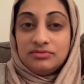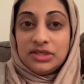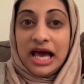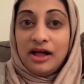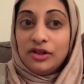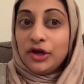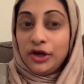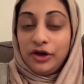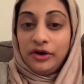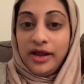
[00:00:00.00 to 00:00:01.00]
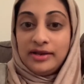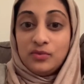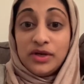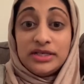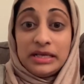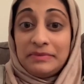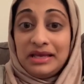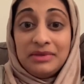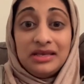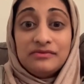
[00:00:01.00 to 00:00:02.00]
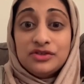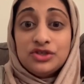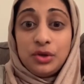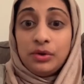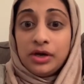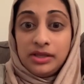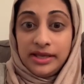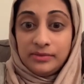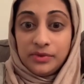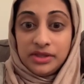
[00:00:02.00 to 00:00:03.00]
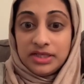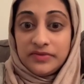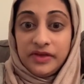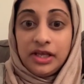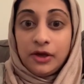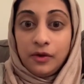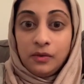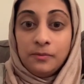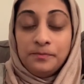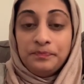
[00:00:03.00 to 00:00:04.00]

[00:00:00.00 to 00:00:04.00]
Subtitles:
tell her and one day maybe even show her, like with this video,